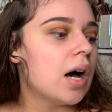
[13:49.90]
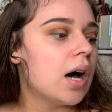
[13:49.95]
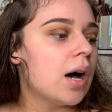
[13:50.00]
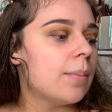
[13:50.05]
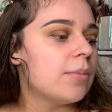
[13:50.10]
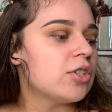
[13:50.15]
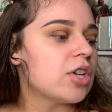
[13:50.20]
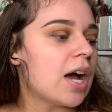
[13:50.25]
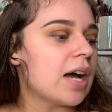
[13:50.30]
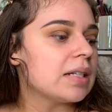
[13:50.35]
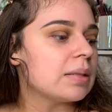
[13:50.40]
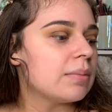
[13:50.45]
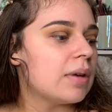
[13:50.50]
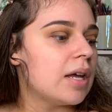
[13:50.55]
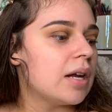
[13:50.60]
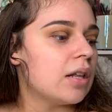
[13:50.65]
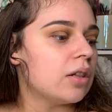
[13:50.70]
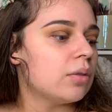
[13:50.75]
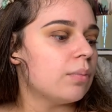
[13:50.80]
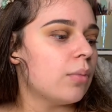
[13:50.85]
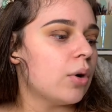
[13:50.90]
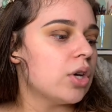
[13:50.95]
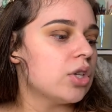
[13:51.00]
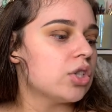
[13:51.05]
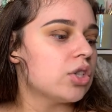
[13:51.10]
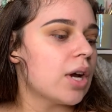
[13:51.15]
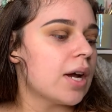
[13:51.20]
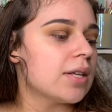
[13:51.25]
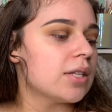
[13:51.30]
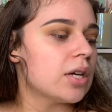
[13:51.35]
Jasmine
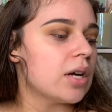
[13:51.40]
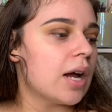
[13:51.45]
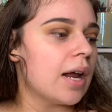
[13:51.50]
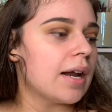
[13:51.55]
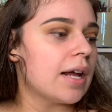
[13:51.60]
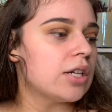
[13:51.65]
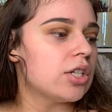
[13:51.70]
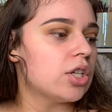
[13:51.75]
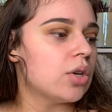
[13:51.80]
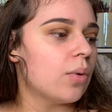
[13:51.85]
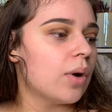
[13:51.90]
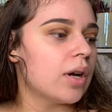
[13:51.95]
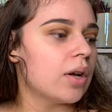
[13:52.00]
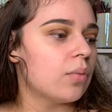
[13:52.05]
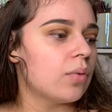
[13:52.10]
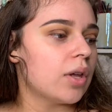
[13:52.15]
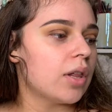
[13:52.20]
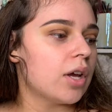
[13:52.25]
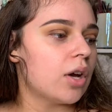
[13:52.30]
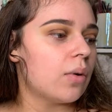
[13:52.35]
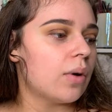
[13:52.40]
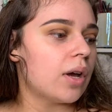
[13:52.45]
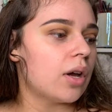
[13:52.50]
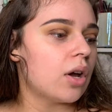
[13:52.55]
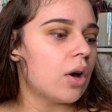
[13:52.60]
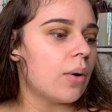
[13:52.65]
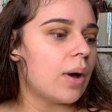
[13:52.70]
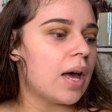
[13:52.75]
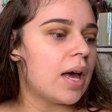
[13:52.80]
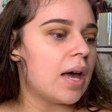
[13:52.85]
moisturizer, and I do want to really quick
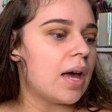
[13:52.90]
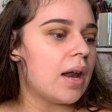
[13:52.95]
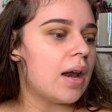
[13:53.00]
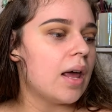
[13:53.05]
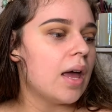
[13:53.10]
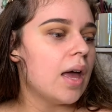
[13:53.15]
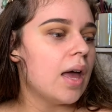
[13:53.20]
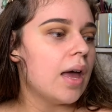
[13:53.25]
go ahead